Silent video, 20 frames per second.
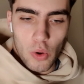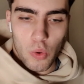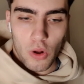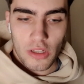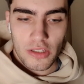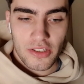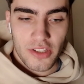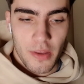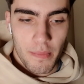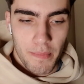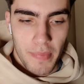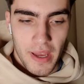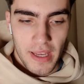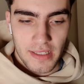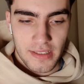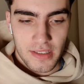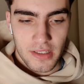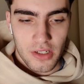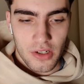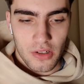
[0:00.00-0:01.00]
What's the
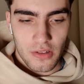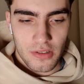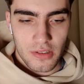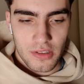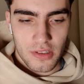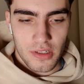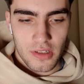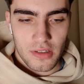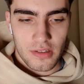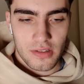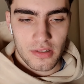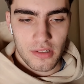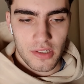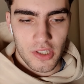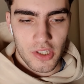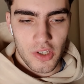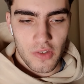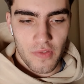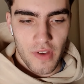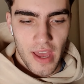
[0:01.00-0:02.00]
best concert
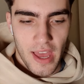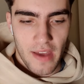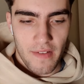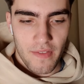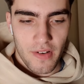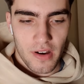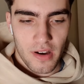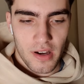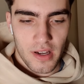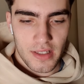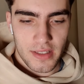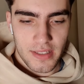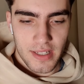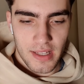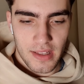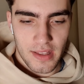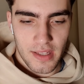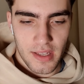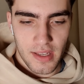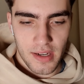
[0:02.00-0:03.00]
you've ever
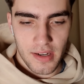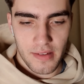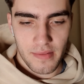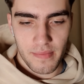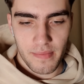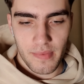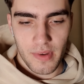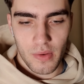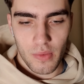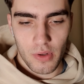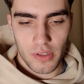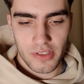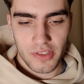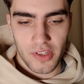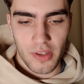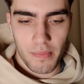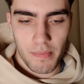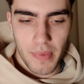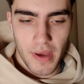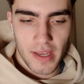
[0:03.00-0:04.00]
attended? What's
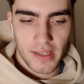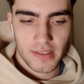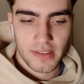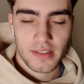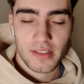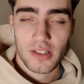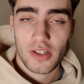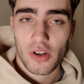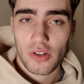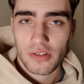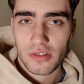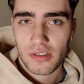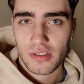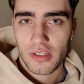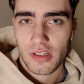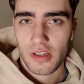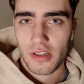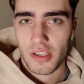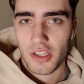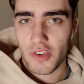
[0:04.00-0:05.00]
the best
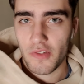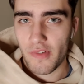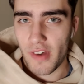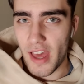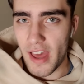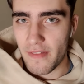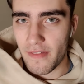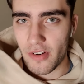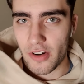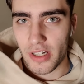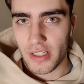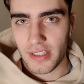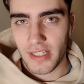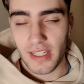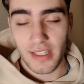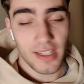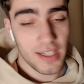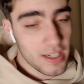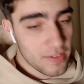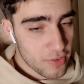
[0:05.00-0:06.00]
concert you've ever
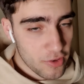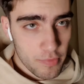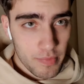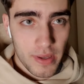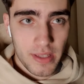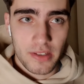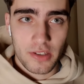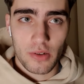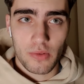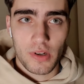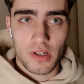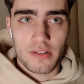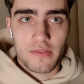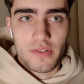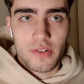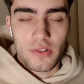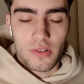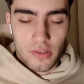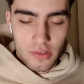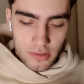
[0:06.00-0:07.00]
attended? If you've been to one,
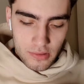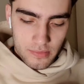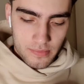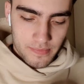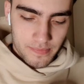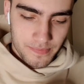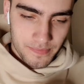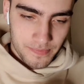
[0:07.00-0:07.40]
of course.